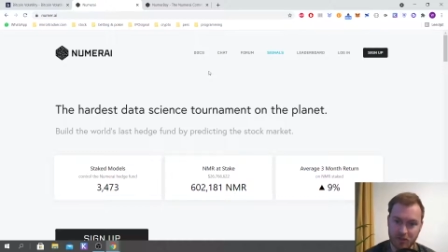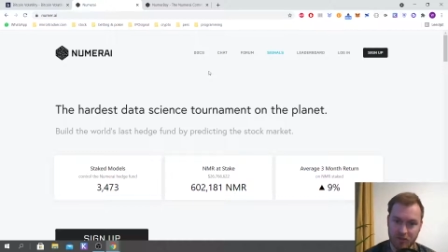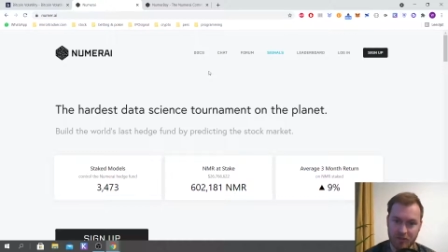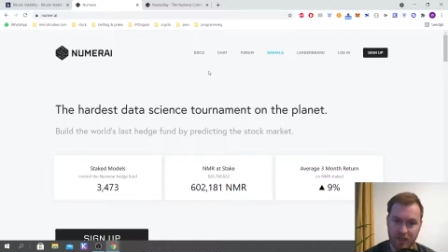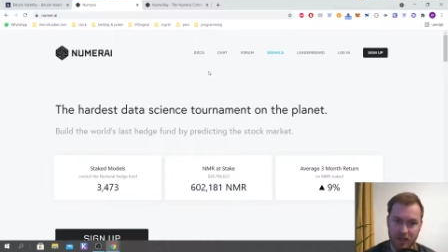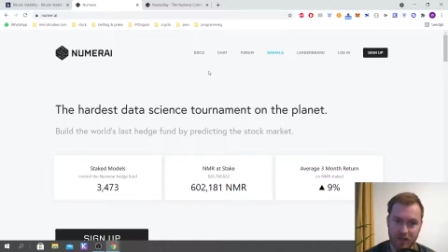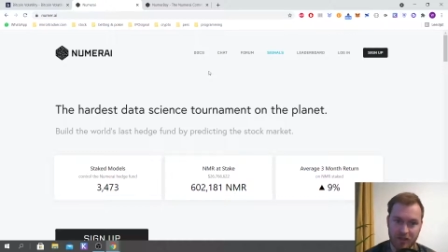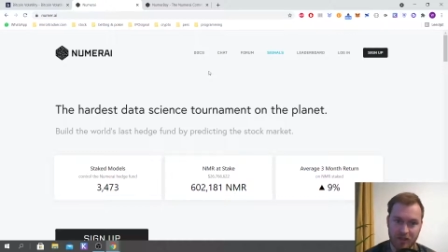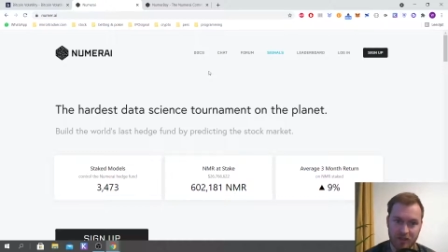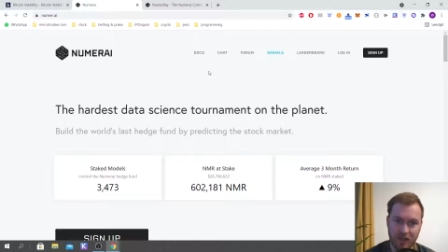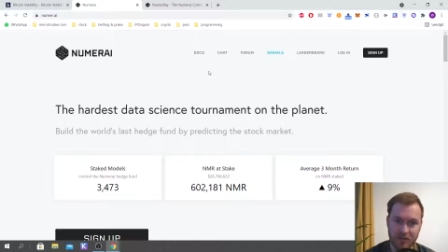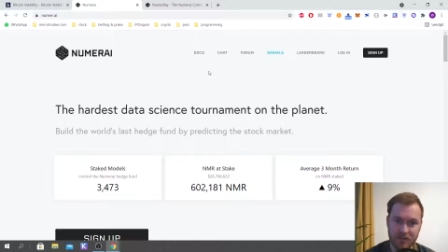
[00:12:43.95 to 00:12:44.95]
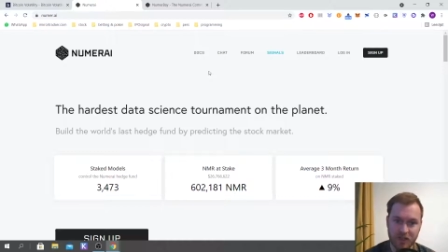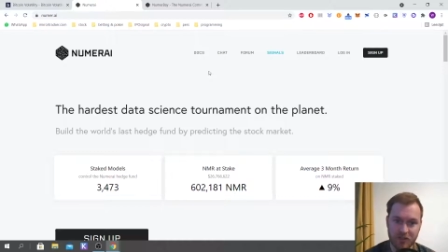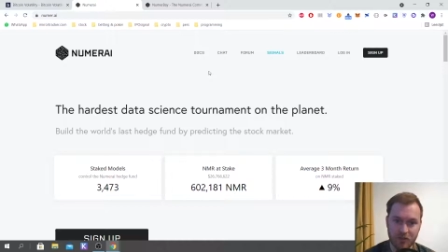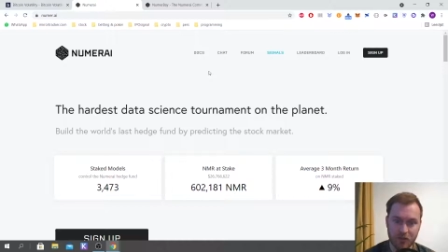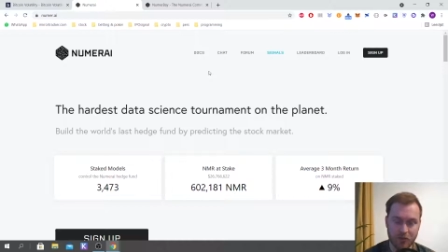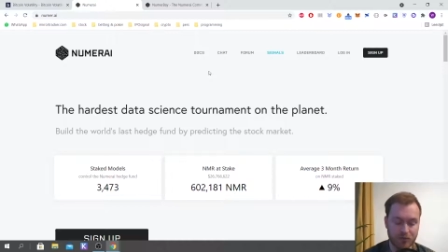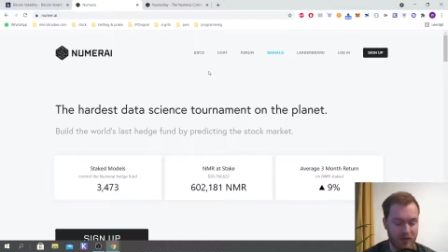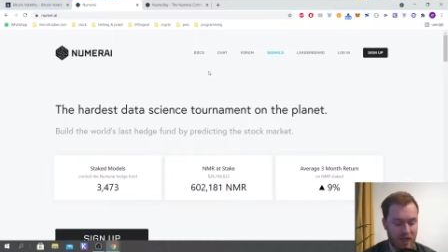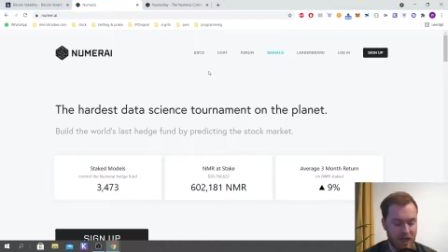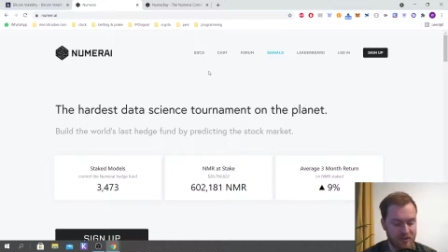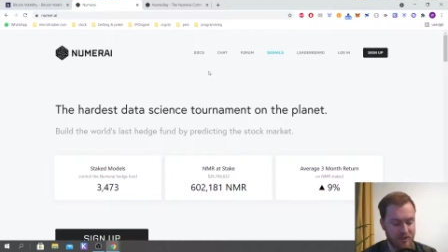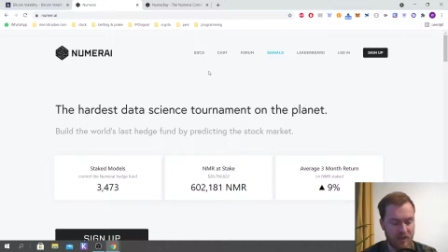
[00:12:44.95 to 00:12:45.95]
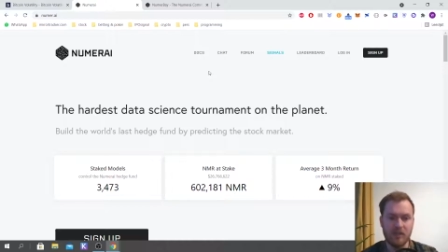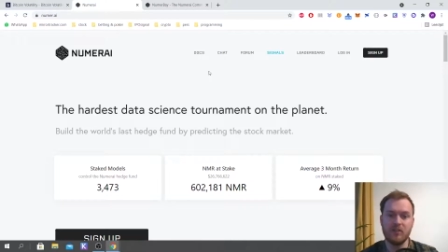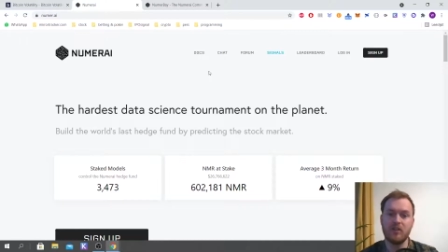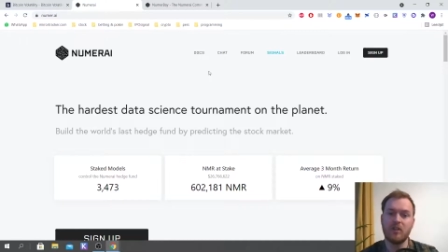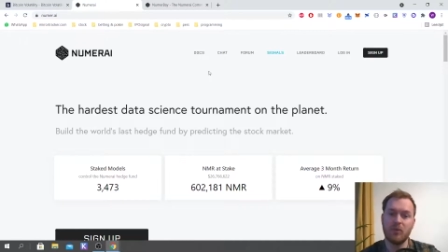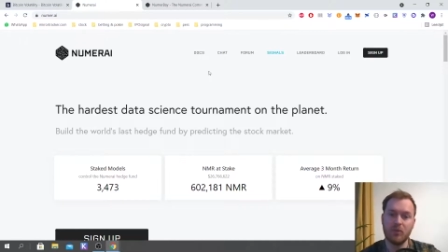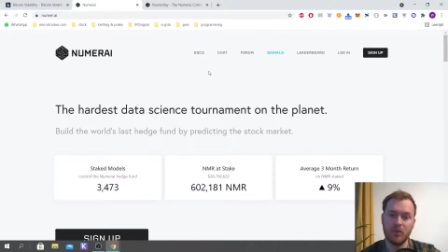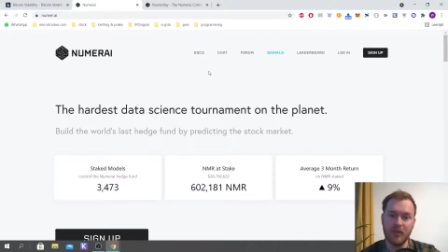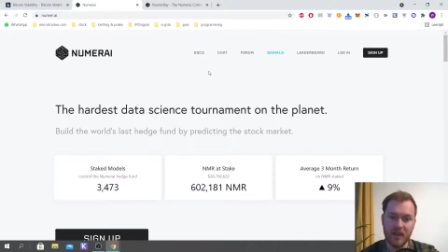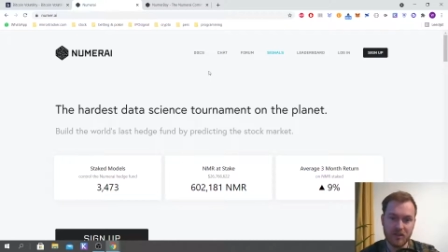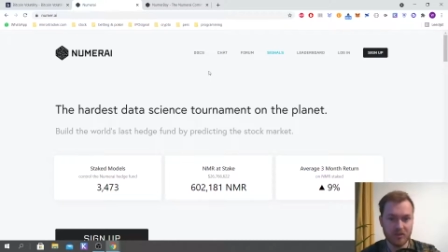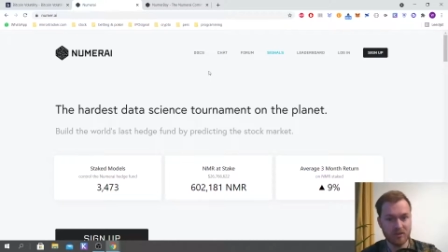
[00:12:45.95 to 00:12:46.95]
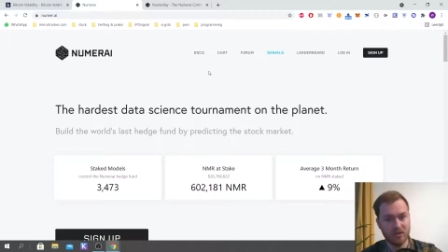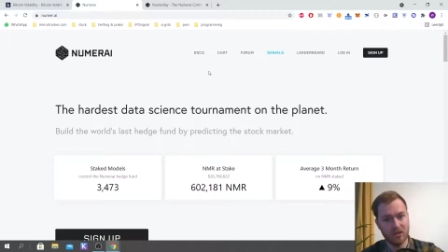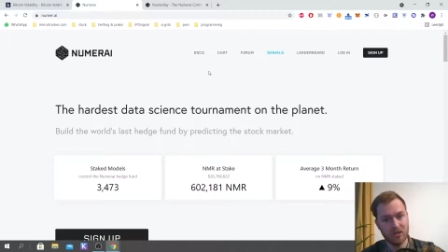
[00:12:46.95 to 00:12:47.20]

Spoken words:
they need that signal to last at least a couple days.